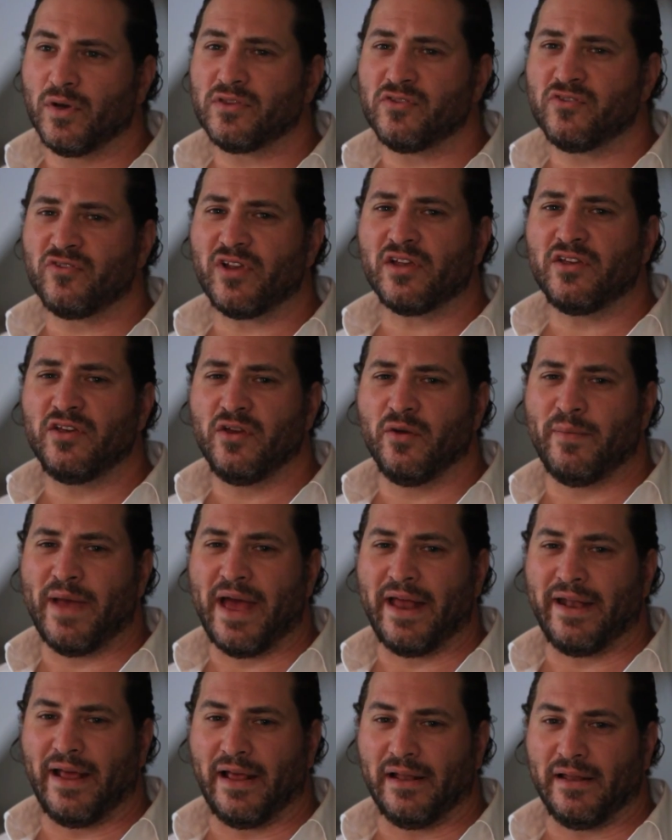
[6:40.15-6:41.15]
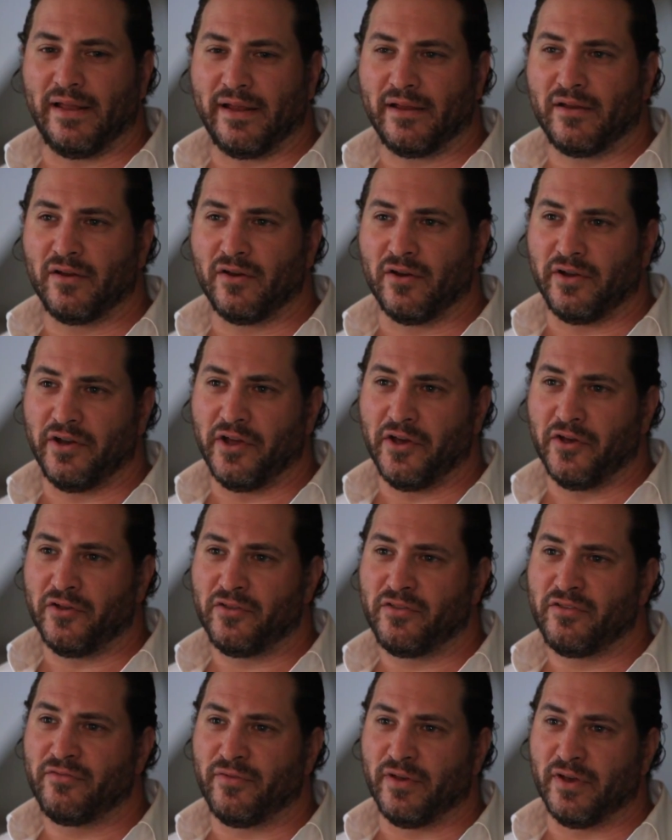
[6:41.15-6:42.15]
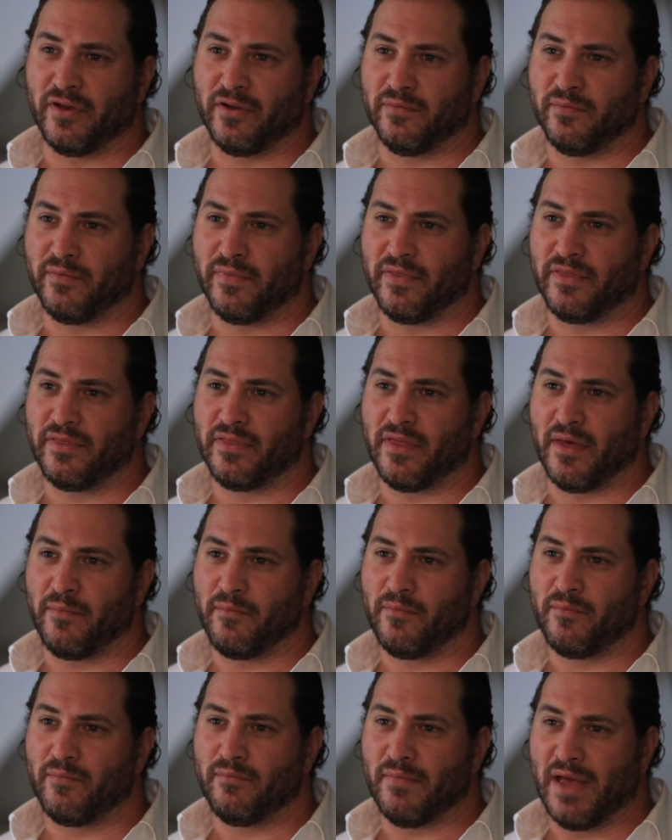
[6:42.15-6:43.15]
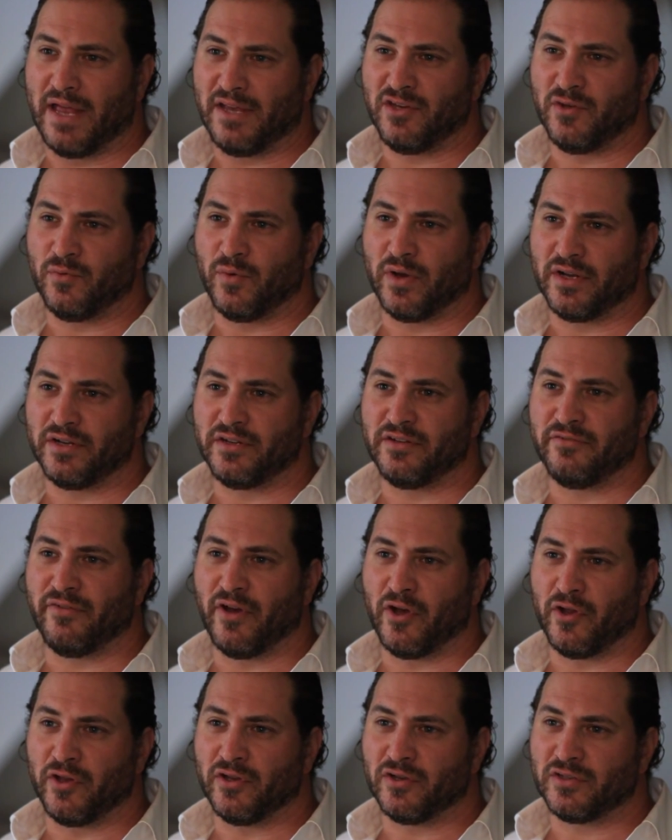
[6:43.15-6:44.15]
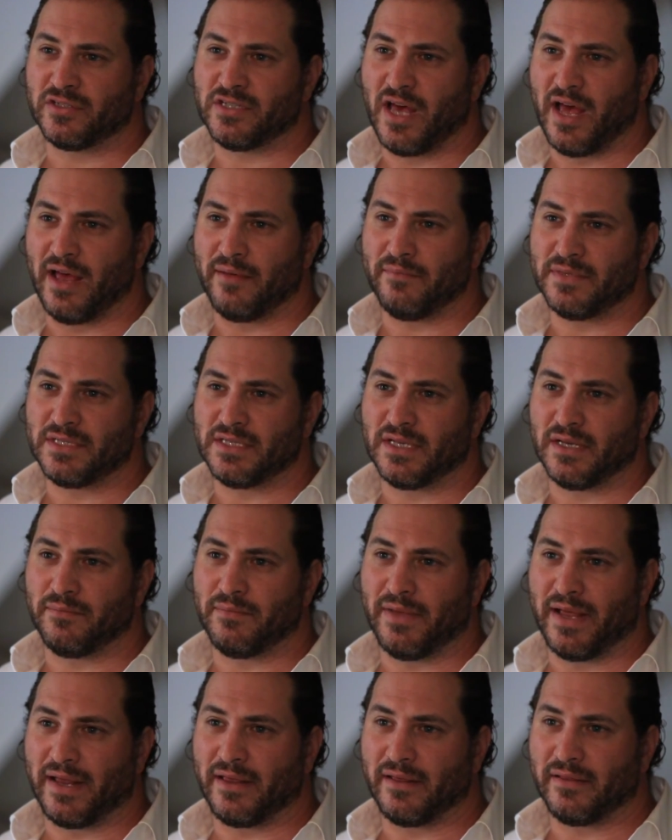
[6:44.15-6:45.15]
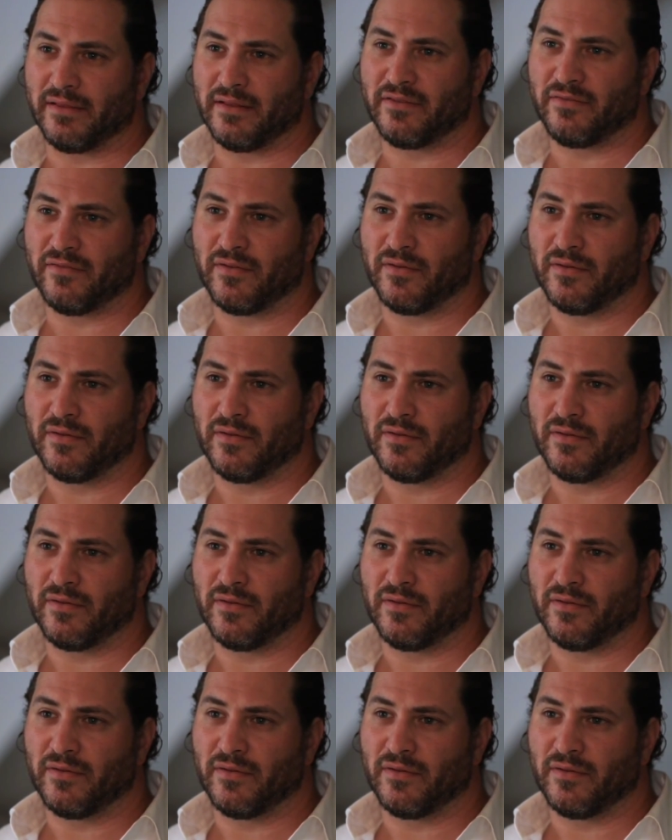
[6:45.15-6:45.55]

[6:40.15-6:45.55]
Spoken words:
What struck you about Hélène Corneau's film that made you want to devote your time to making this?